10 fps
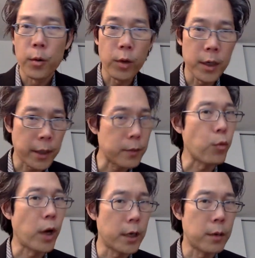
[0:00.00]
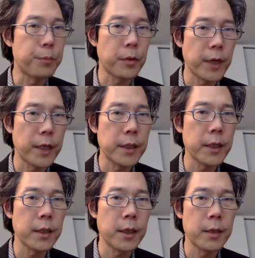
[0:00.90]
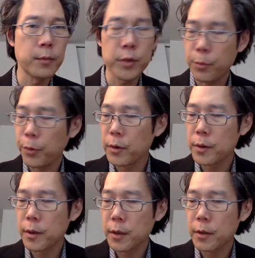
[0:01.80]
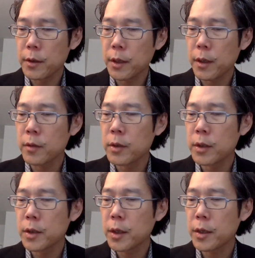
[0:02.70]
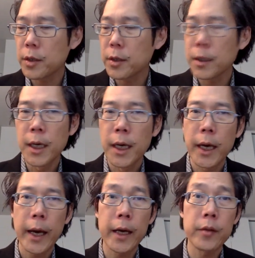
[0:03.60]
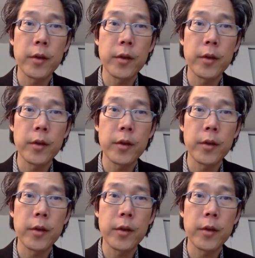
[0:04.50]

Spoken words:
again, while providing supports like early childhood education. And